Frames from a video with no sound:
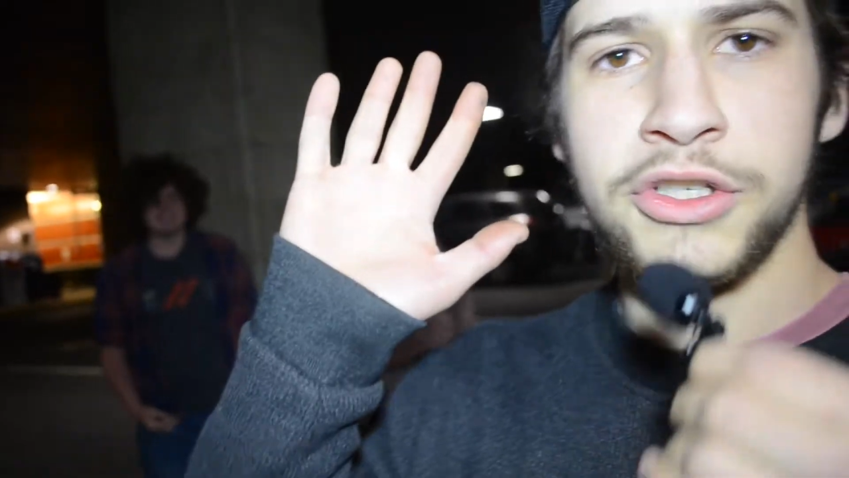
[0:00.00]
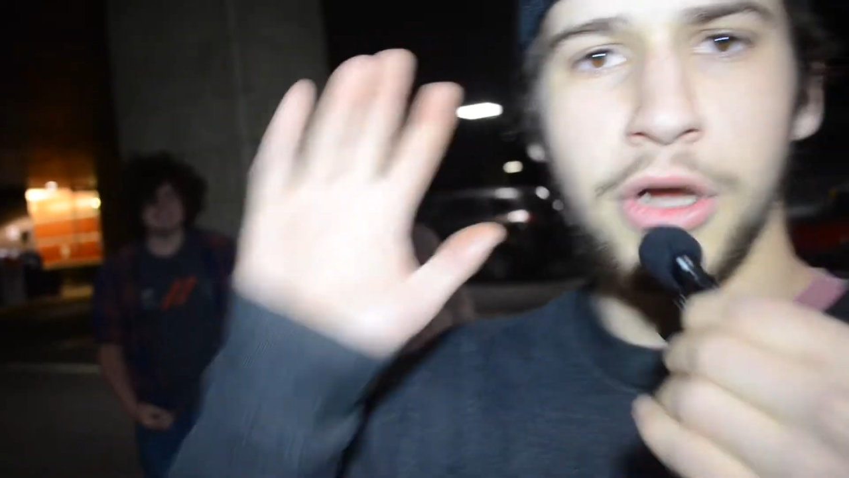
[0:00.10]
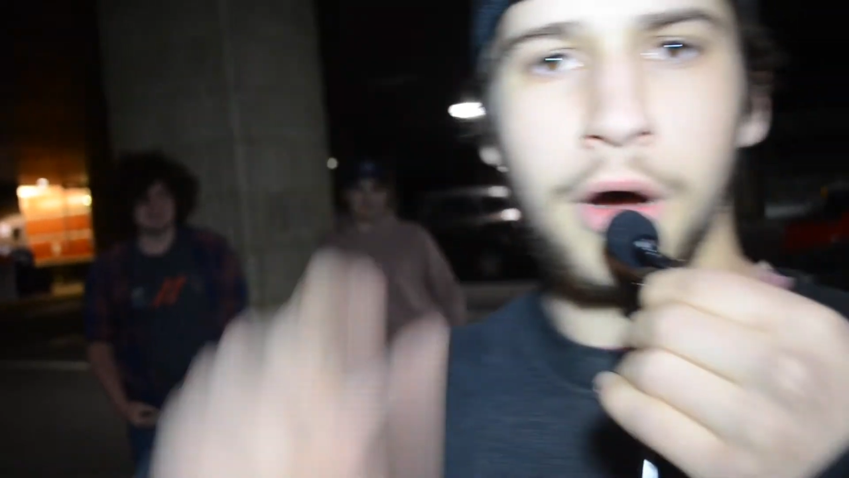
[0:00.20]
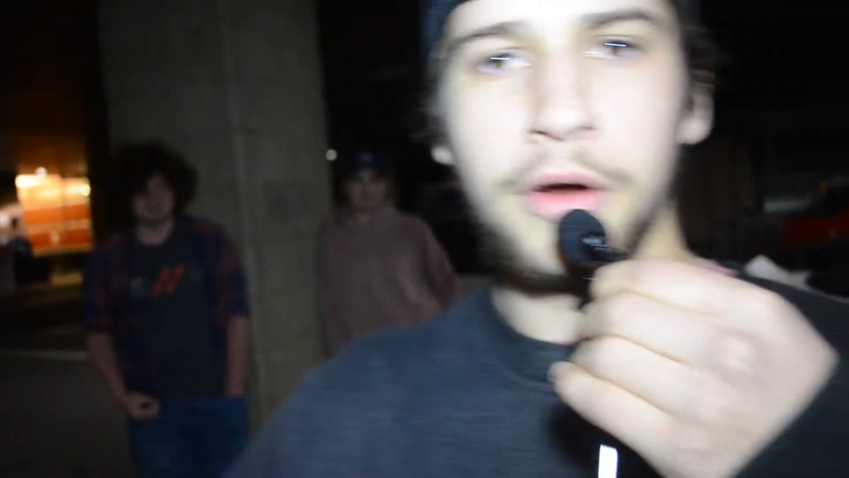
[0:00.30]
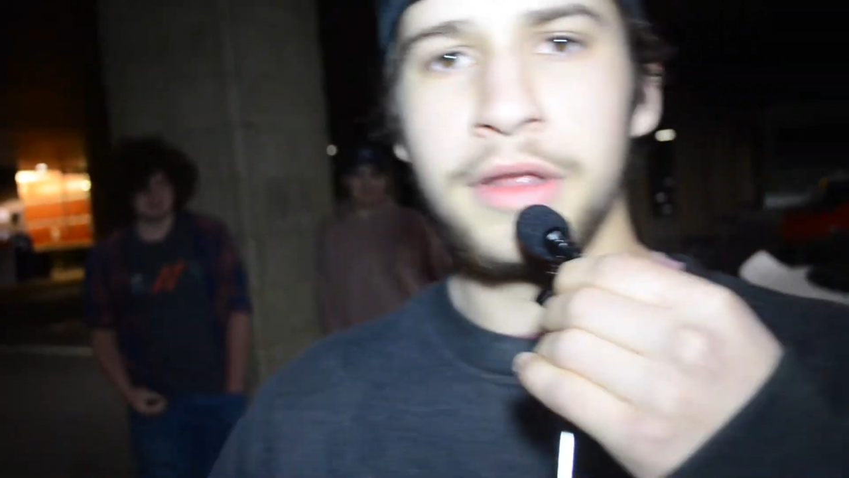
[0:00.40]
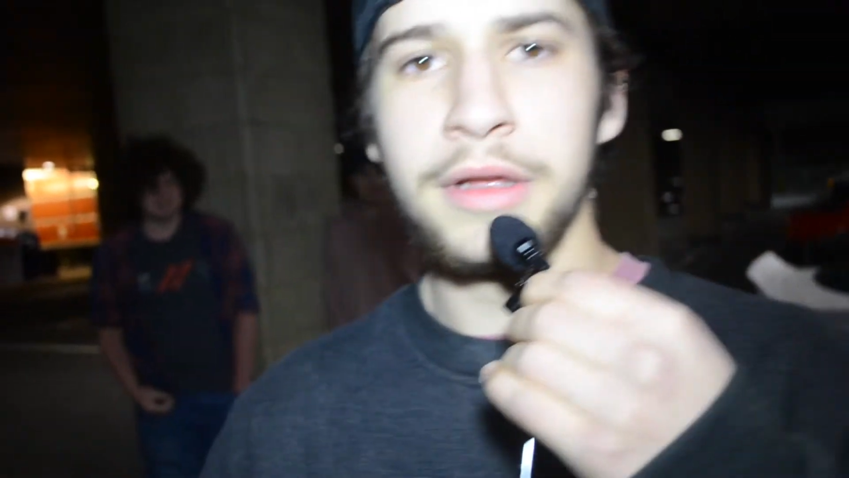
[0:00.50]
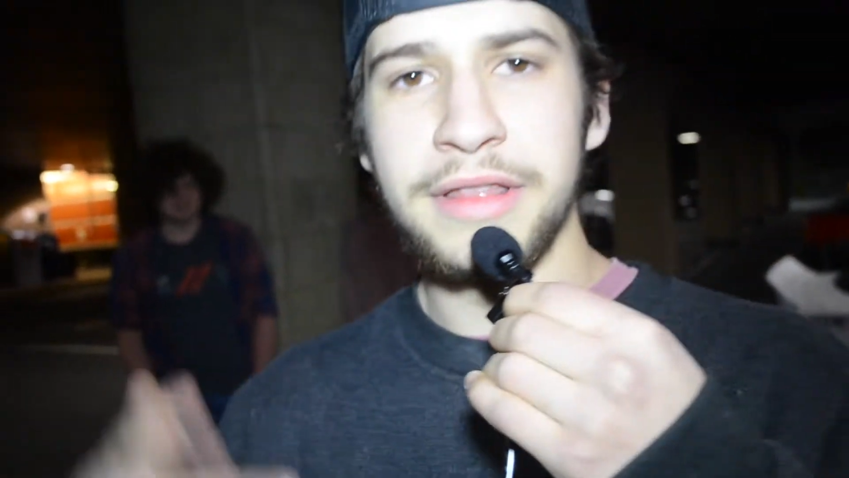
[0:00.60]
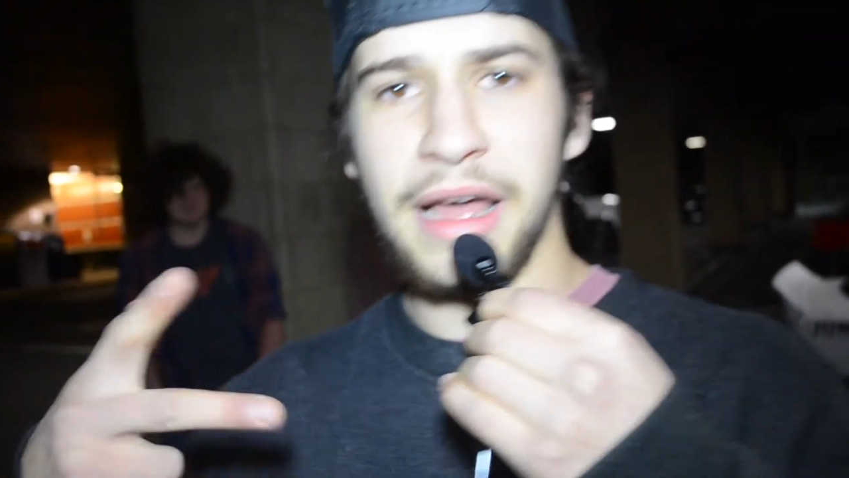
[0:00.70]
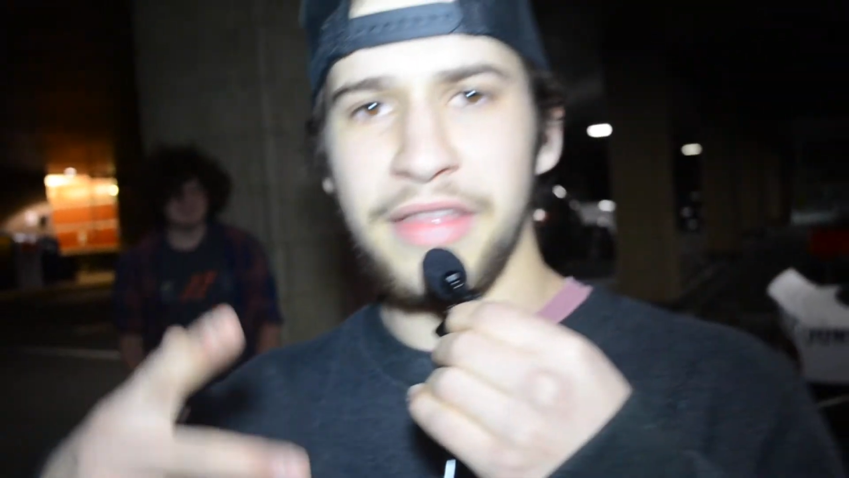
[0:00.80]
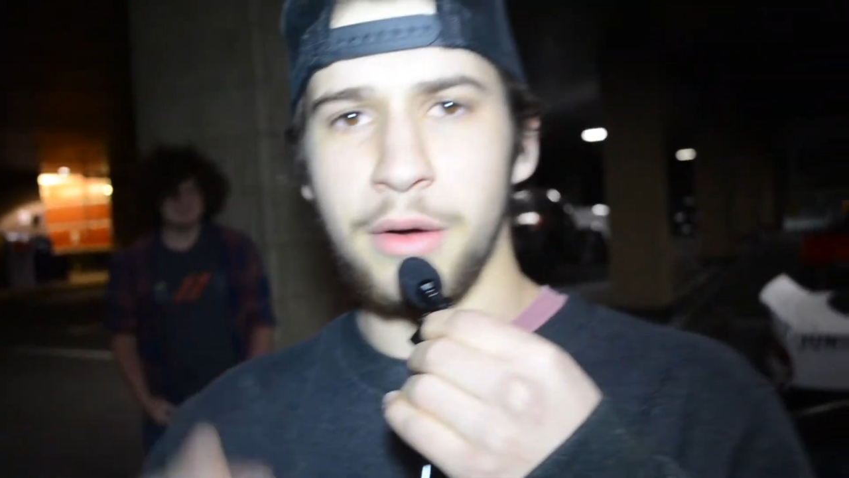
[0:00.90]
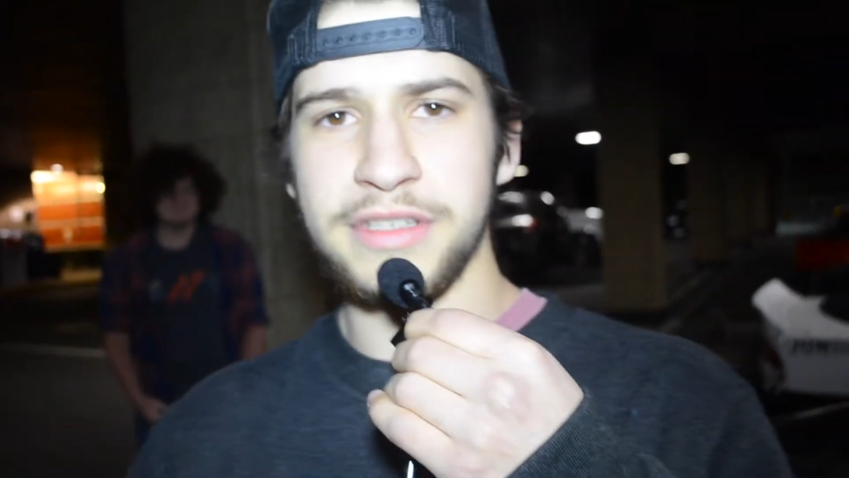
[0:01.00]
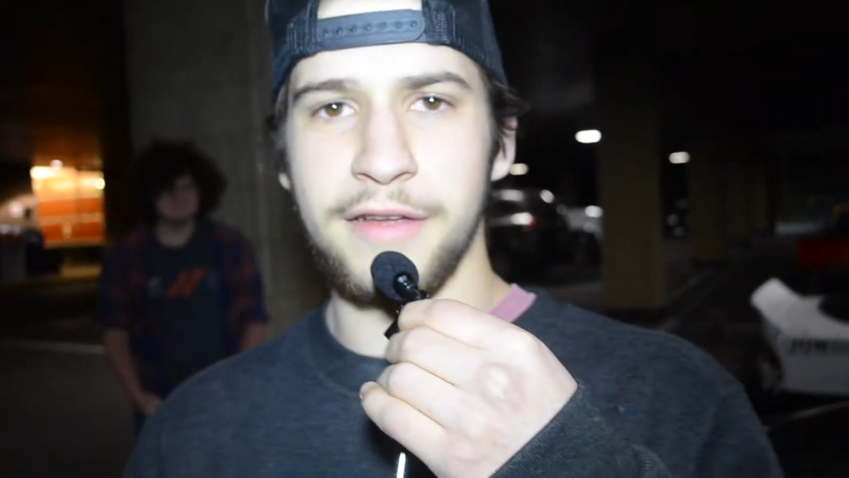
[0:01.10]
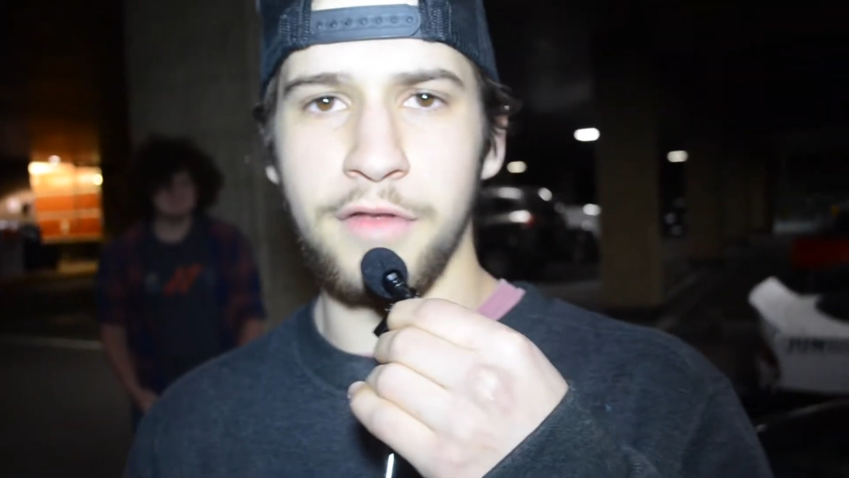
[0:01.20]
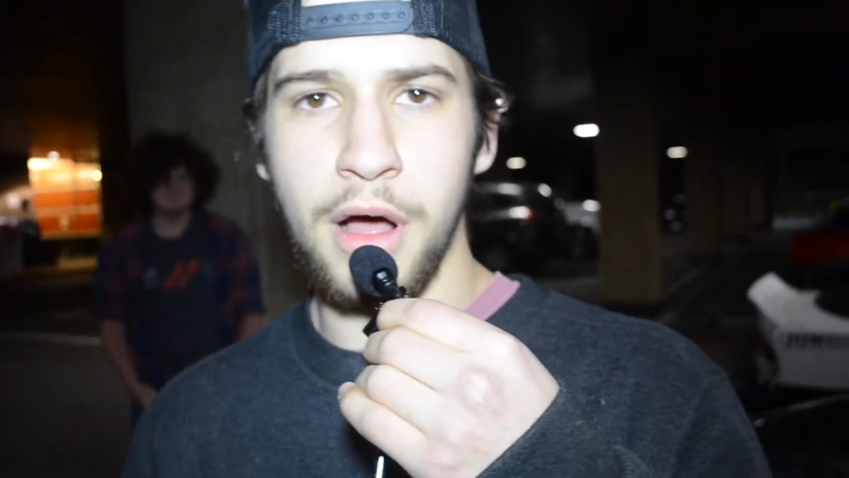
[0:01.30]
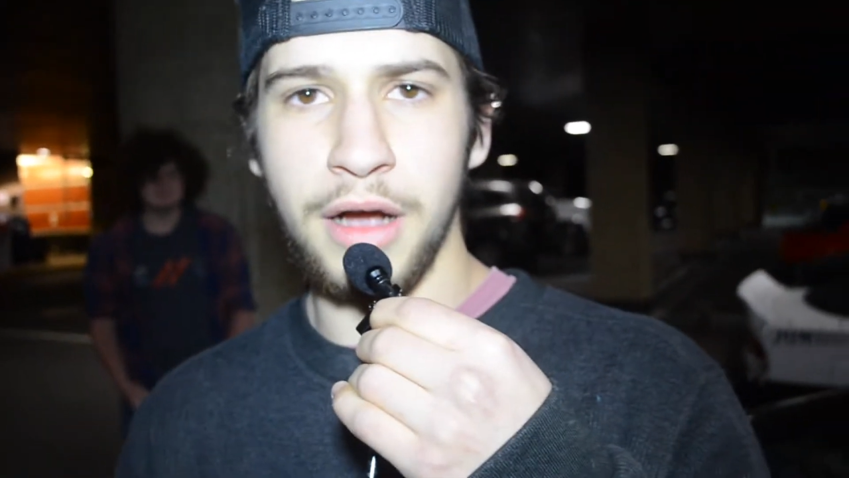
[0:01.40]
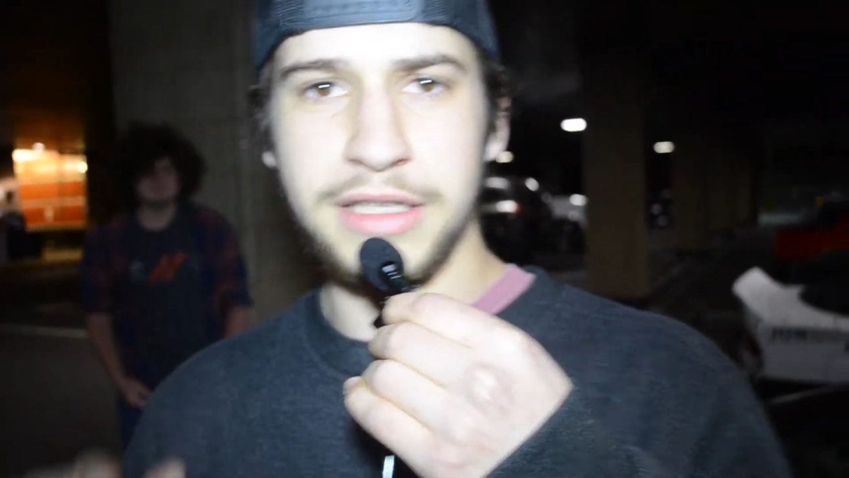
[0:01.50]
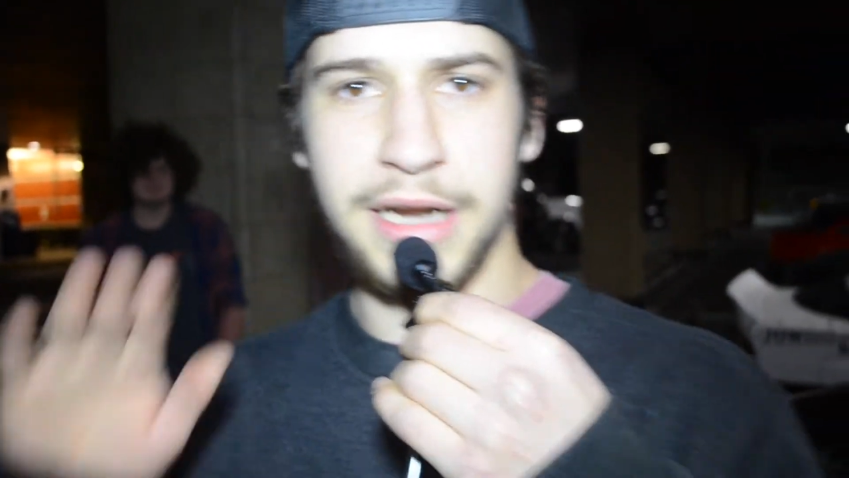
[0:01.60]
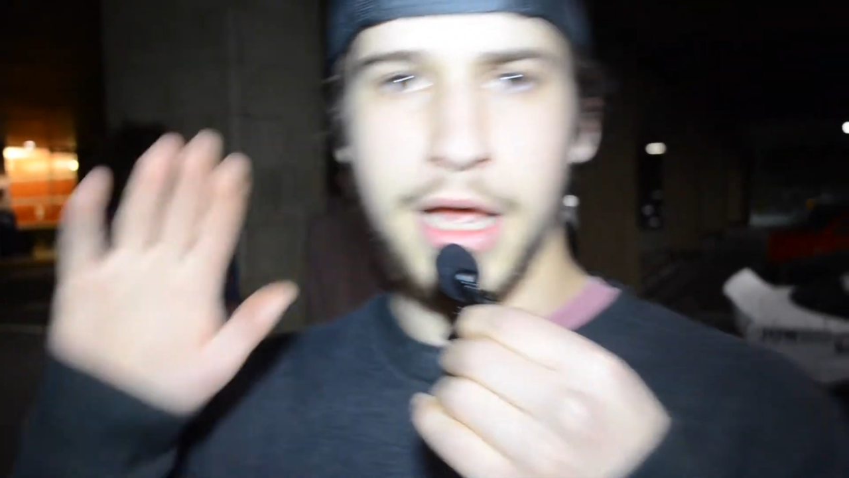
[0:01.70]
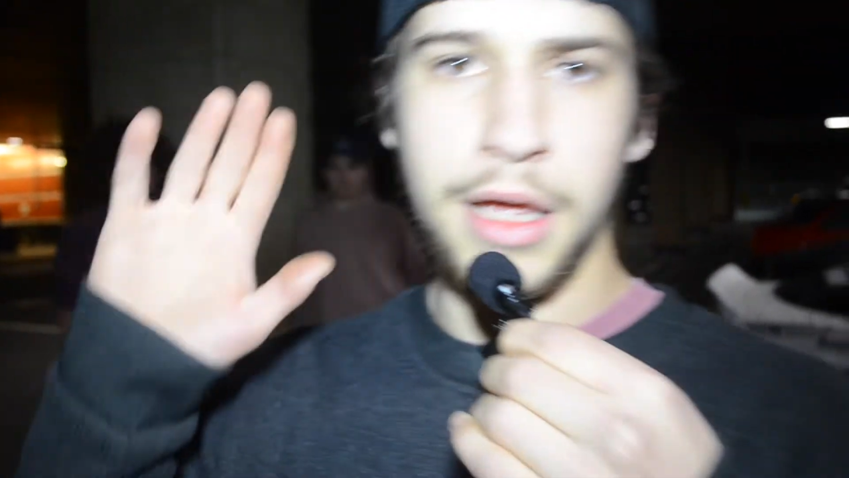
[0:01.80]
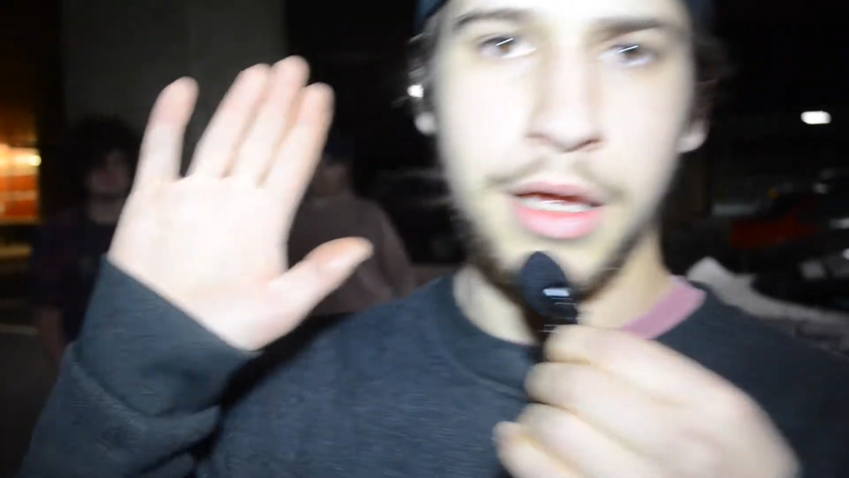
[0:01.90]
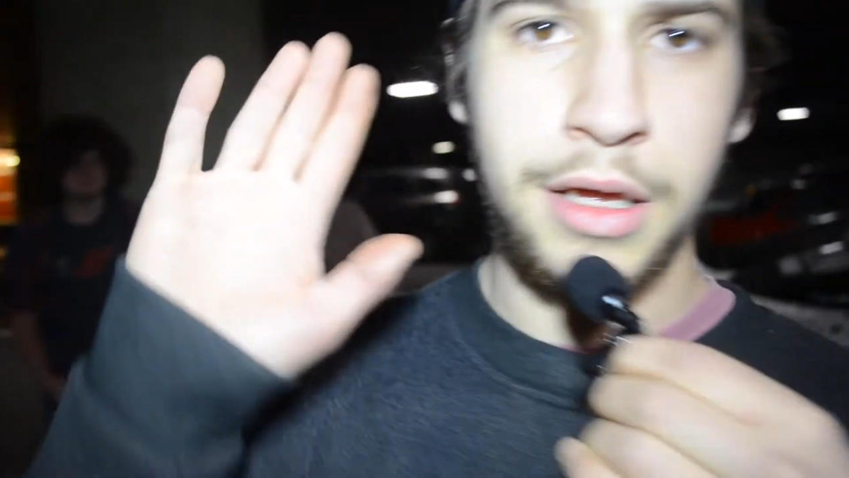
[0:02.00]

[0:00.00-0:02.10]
So that was the vlog today.